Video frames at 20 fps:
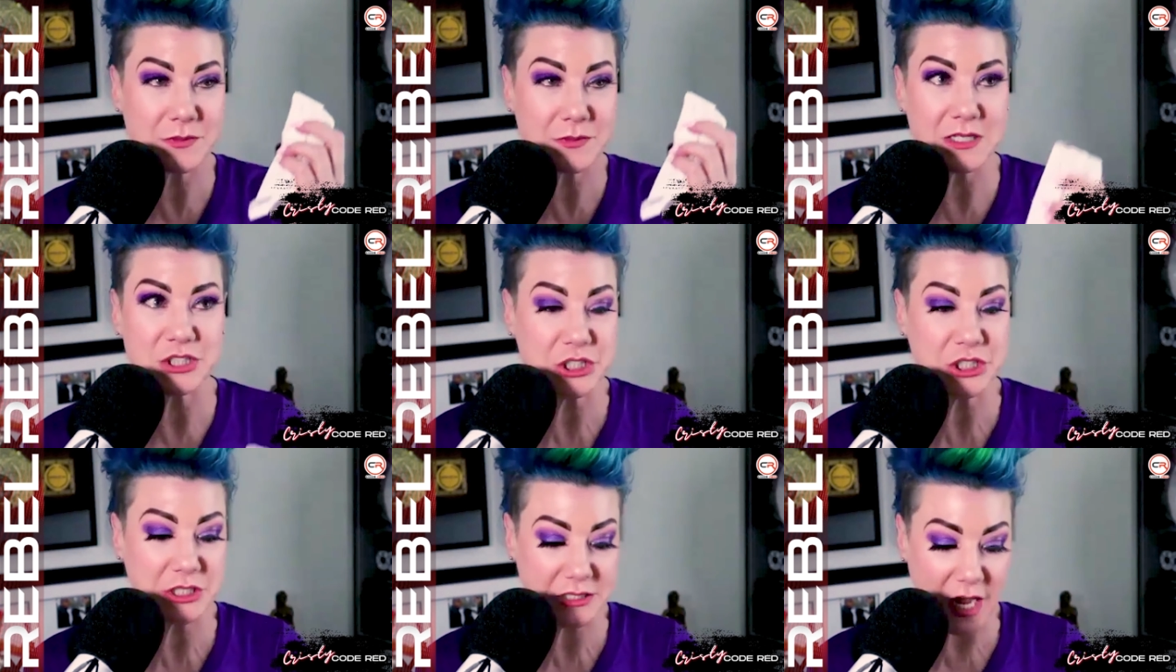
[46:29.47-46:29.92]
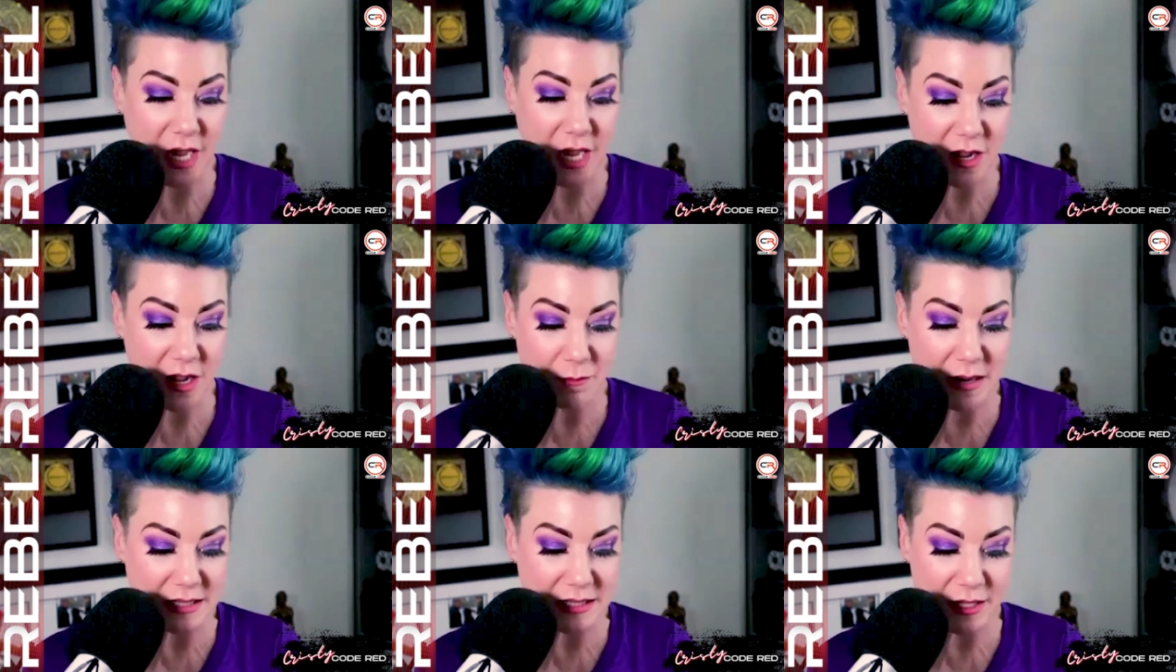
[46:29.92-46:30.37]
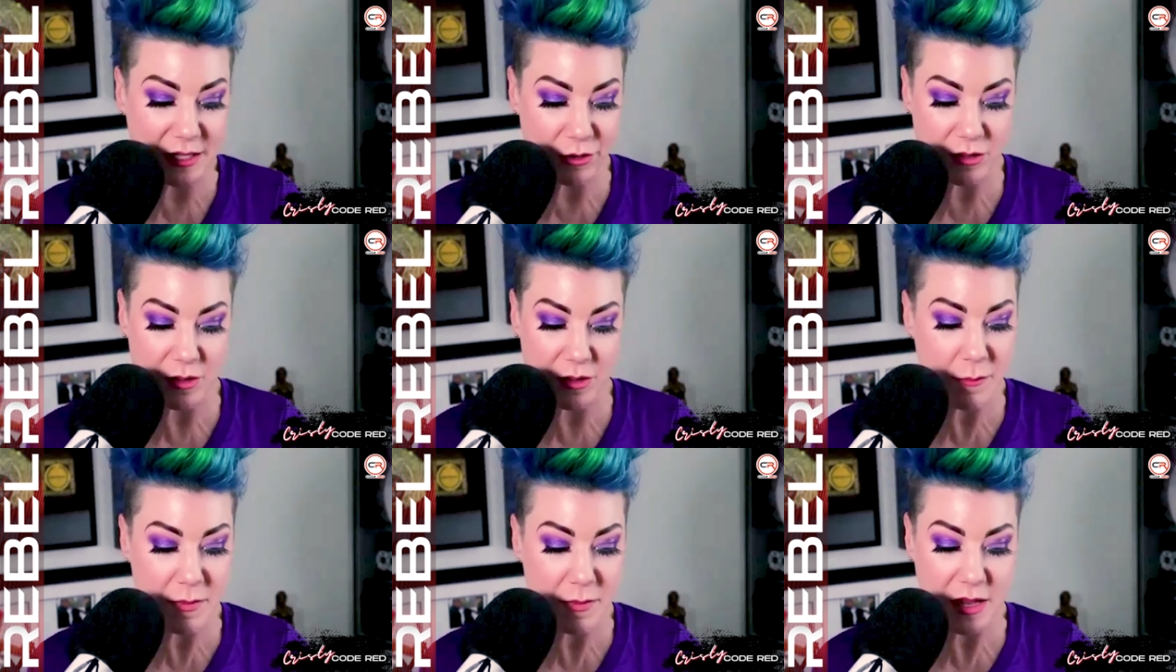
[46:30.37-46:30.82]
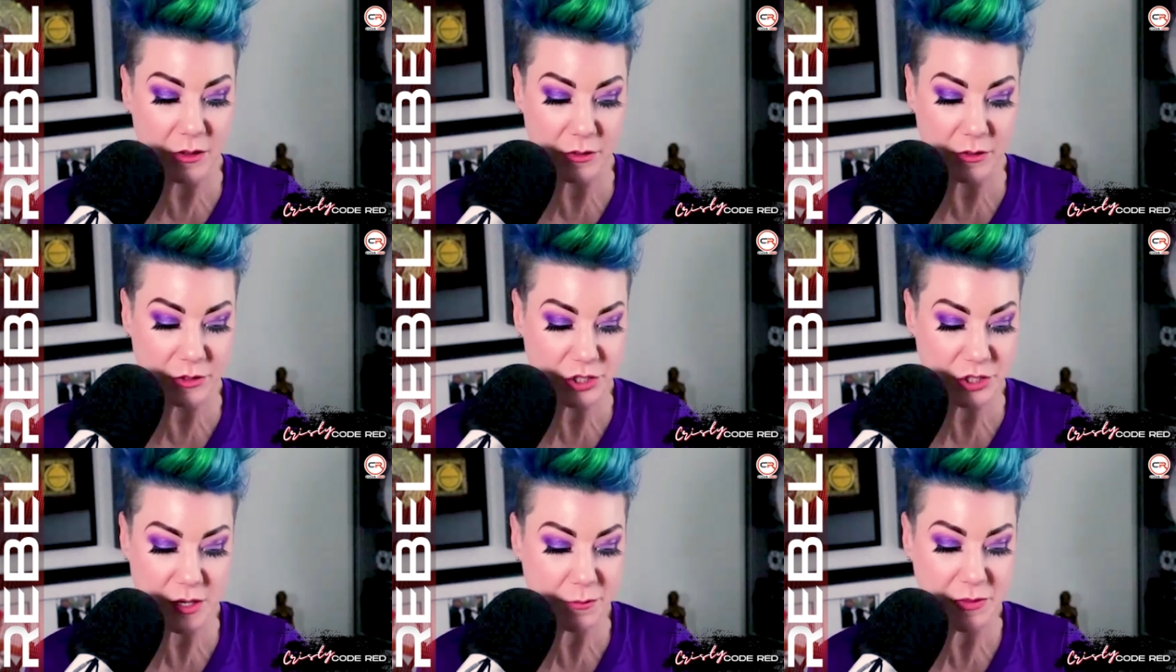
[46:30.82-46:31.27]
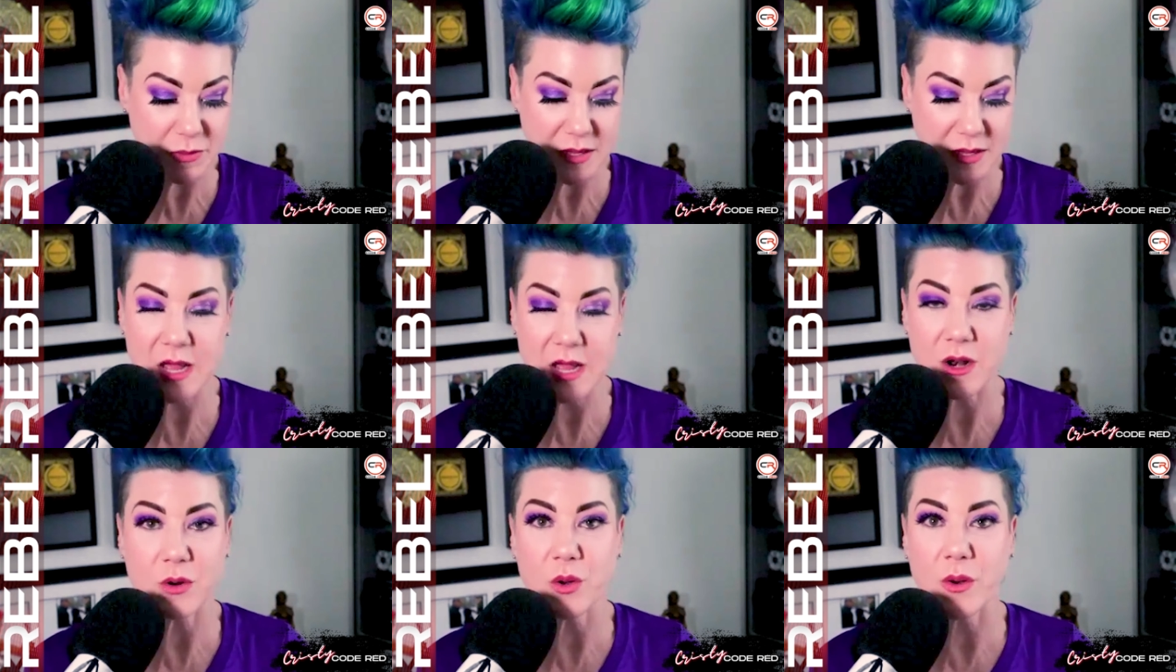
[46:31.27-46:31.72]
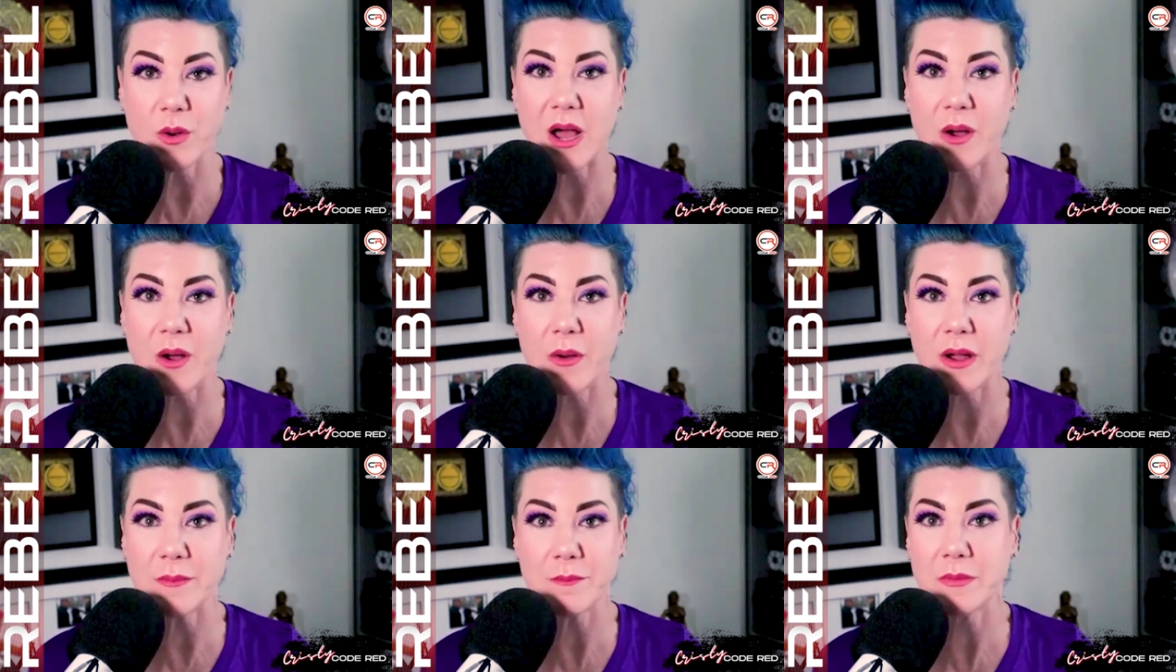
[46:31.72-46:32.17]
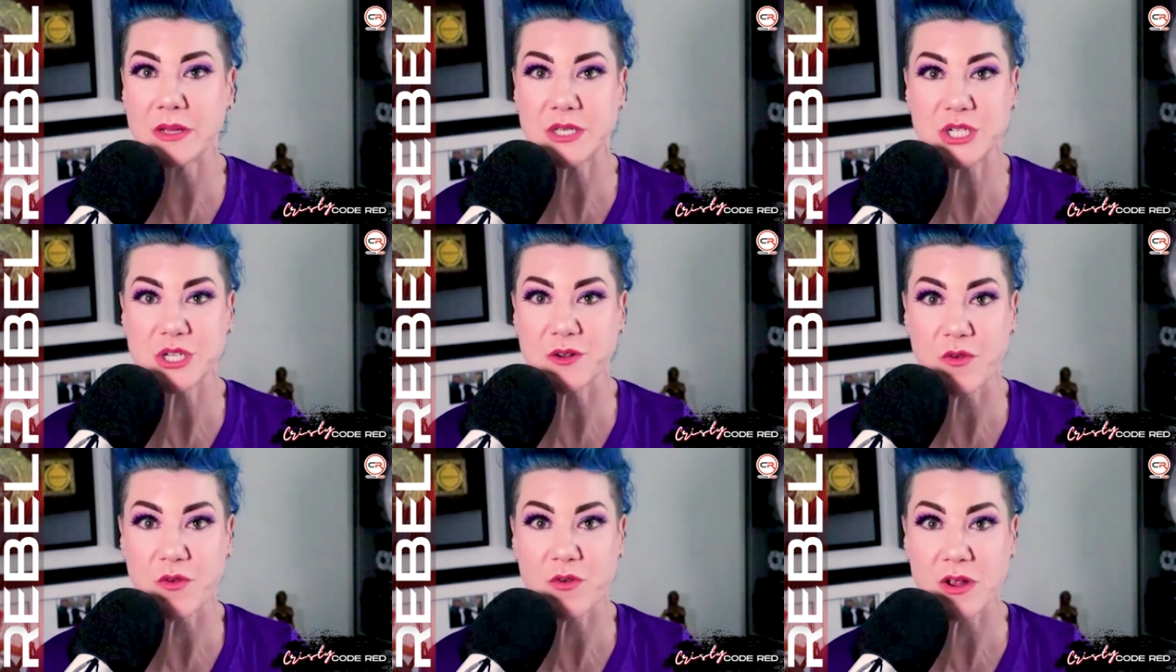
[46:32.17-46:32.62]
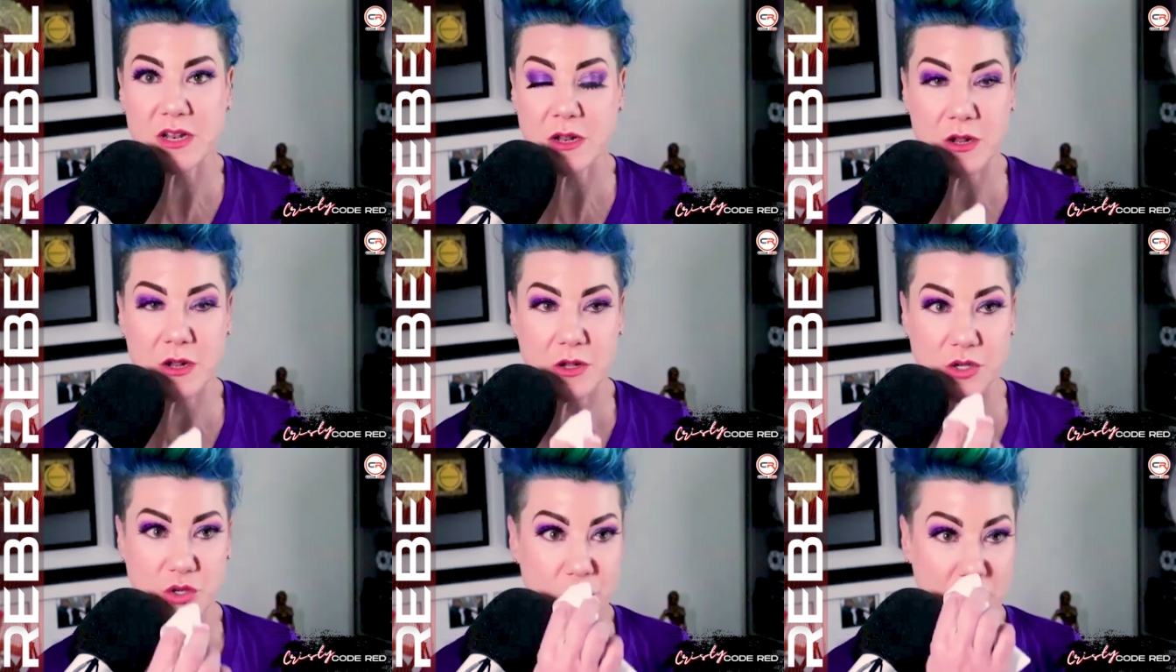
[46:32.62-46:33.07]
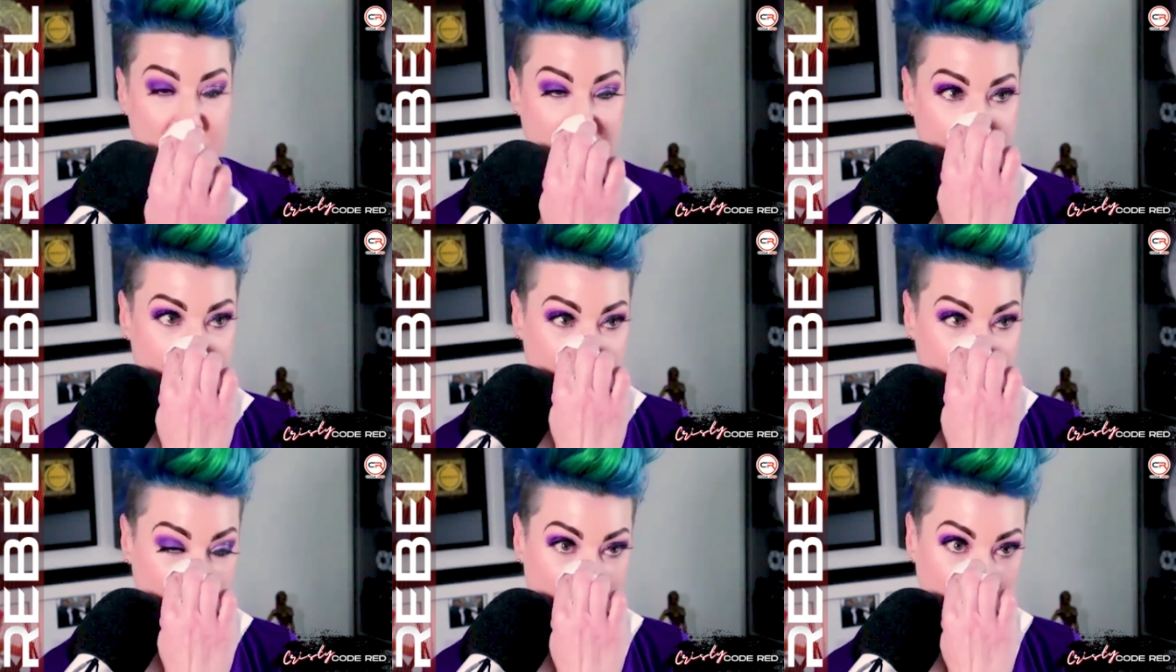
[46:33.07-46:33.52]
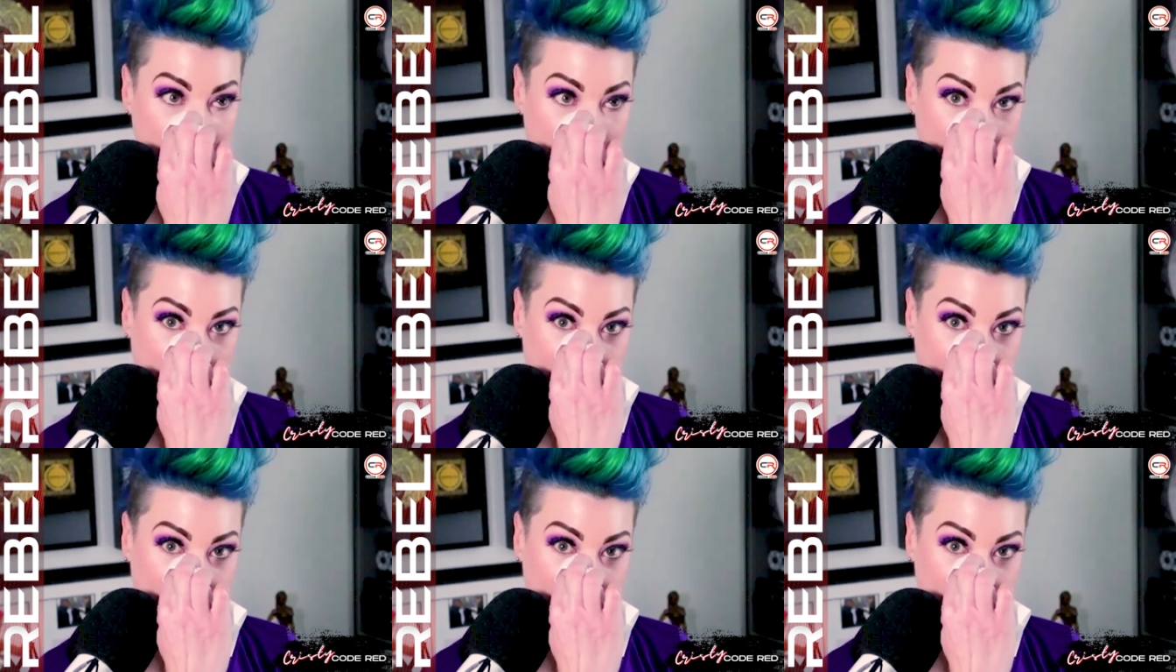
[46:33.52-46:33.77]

she had gotten my letter in the mail or something. I don't know how I must have written it into a letter.